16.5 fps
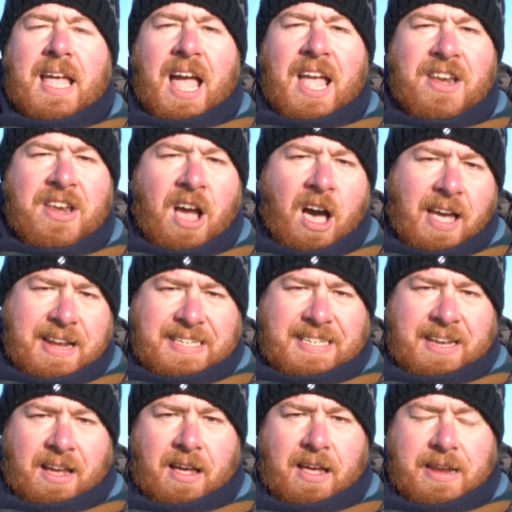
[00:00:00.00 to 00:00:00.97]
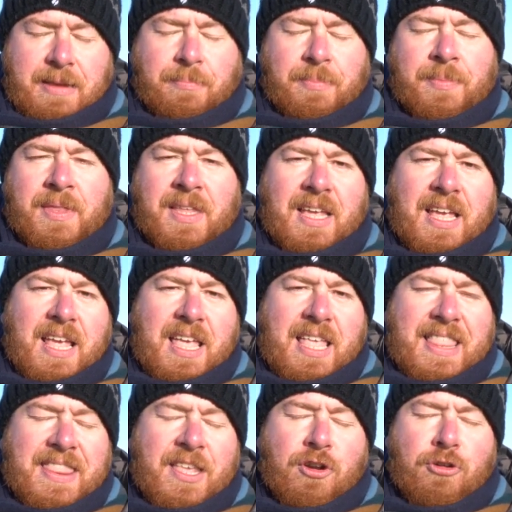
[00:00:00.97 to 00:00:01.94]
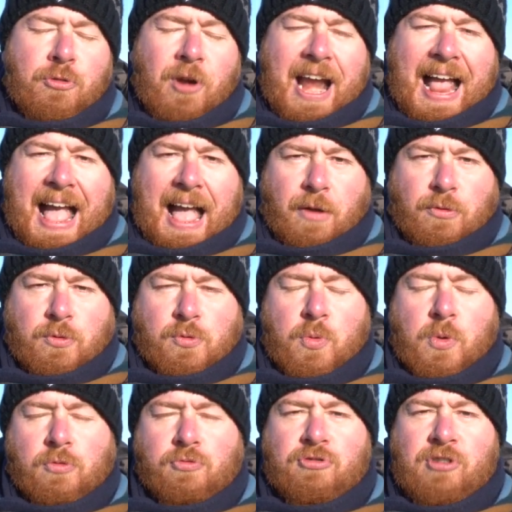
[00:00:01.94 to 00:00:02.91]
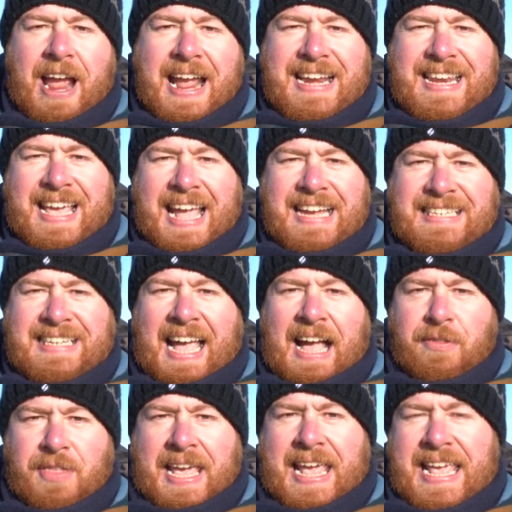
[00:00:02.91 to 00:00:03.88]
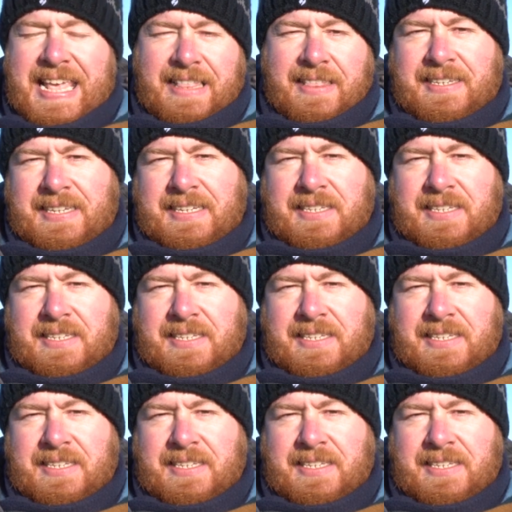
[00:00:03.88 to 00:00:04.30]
At night time, the ground will radiate out the heat that